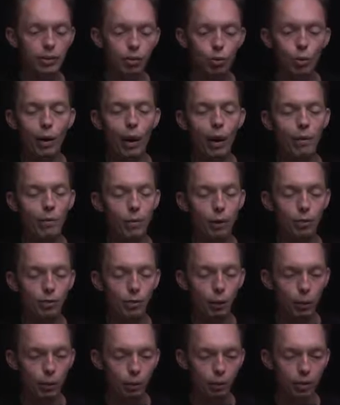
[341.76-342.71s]
do have those
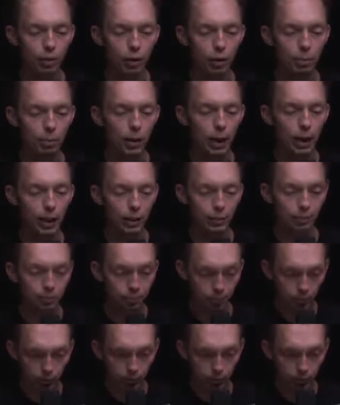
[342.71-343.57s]
folders at the bottom.